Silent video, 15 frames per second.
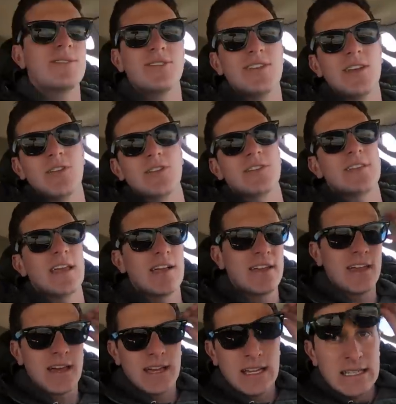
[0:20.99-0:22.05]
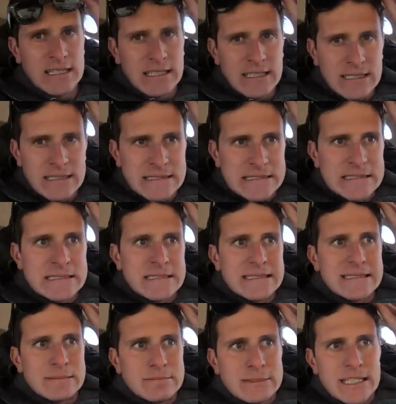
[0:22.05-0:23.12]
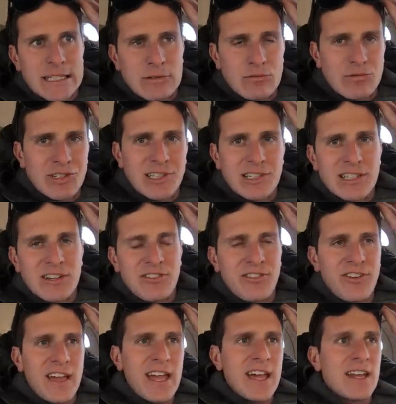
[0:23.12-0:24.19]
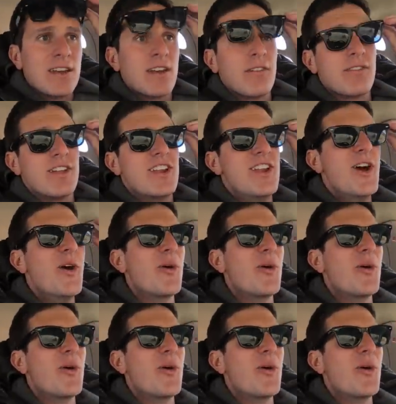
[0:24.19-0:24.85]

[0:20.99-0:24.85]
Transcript: of a secret to tell you. I'm not really a fan of the